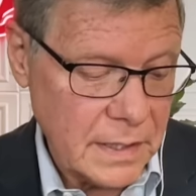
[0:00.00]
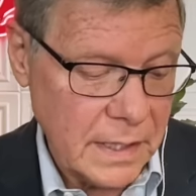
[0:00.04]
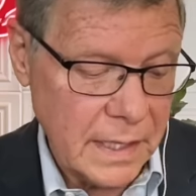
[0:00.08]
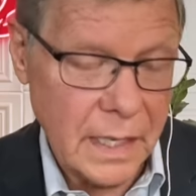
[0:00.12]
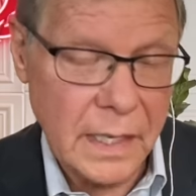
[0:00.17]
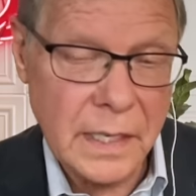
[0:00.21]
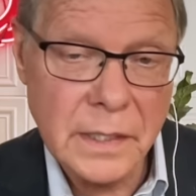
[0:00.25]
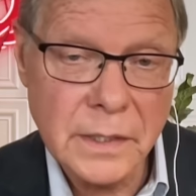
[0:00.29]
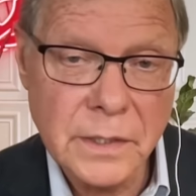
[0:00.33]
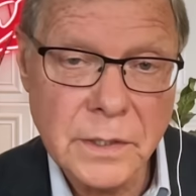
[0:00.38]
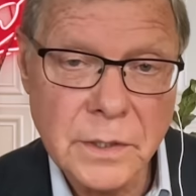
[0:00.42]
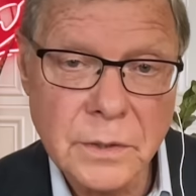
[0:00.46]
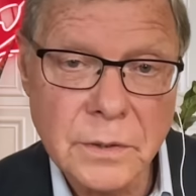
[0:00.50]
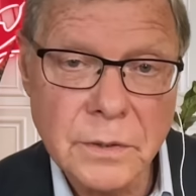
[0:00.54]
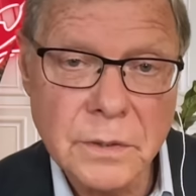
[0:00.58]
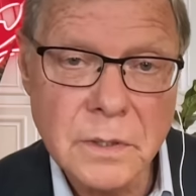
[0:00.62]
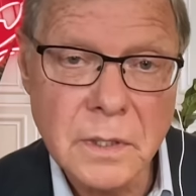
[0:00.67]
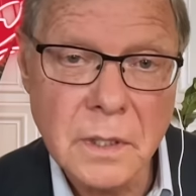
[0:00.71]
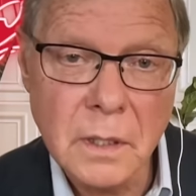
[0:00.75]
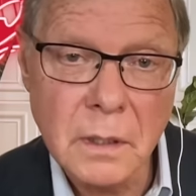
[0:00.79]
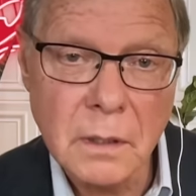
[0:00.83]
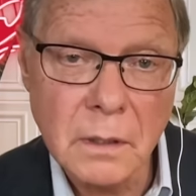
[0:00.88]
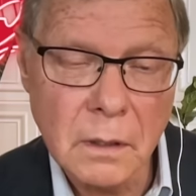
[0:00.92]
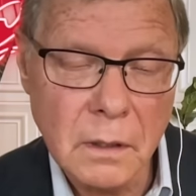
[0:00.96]
the attitudes
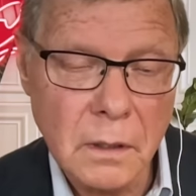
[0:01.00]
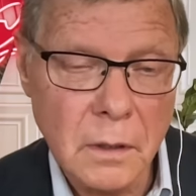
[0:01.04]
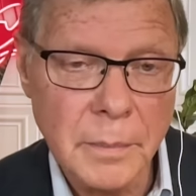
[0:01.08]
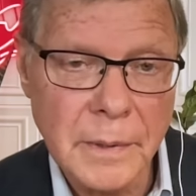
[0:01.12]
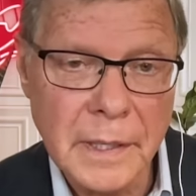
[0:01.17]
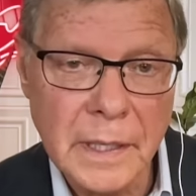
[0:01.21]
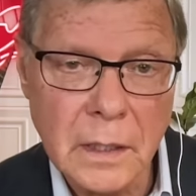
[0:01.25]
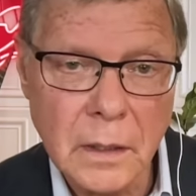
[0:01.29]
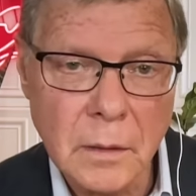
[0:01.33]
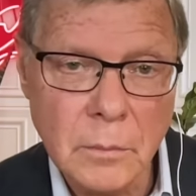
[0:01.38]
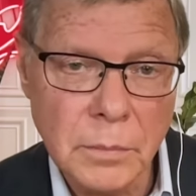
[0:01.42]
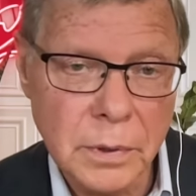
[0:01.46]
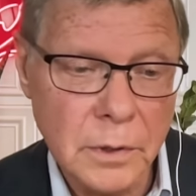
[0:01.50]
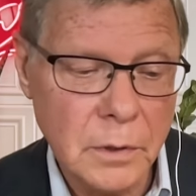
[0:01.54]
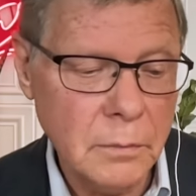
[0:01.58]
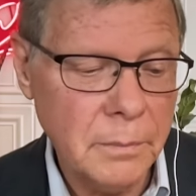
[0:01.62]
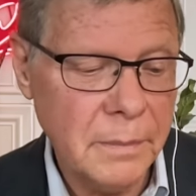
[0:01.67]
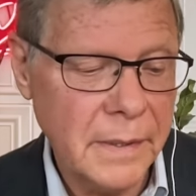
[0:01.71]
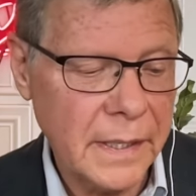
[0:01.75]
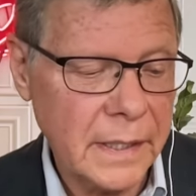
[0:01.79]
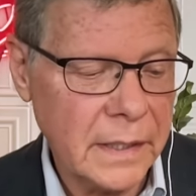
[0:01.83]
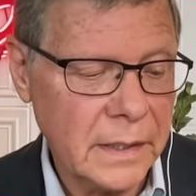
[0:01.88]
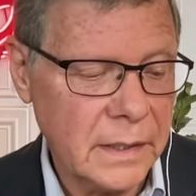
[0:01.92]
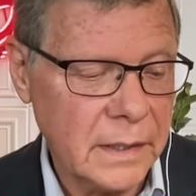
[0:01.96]
that alarmed Allan Bloom
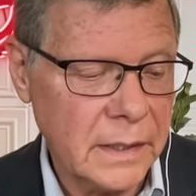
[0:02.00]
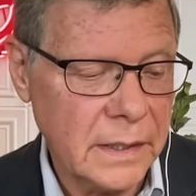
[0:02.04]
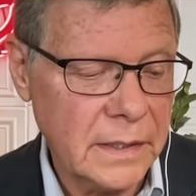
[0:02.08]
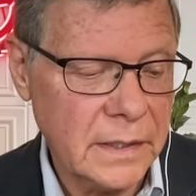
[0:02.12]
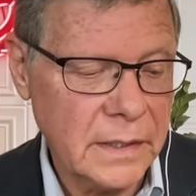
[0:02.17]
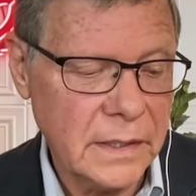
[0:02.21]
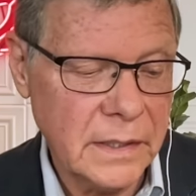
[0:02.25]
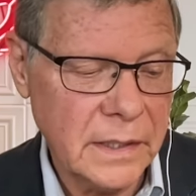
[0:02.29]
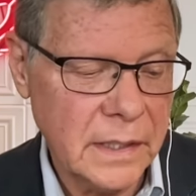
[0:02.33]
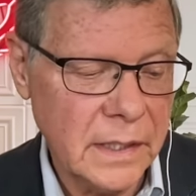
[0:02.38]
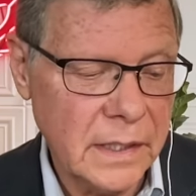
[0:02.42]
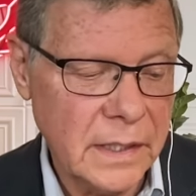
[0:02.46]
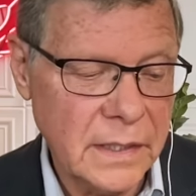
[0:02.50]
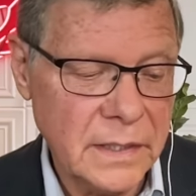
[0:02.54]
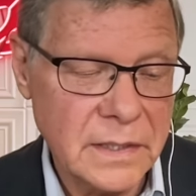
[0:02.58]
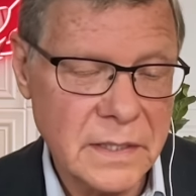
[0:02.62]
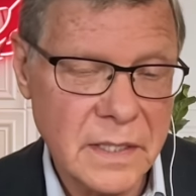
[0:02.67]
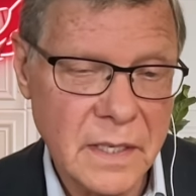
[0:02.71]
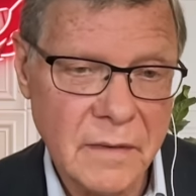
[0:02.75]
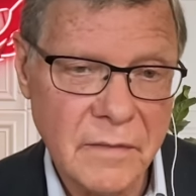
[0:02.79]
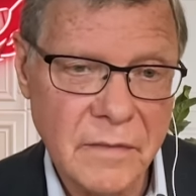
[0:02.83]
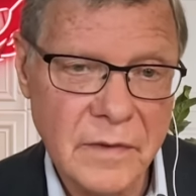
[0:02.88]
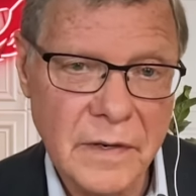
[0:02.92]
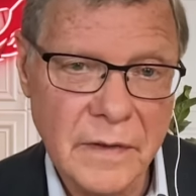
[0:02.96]
back in
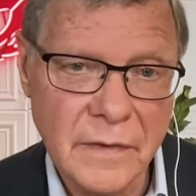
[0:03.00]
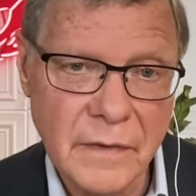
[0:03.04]
1987.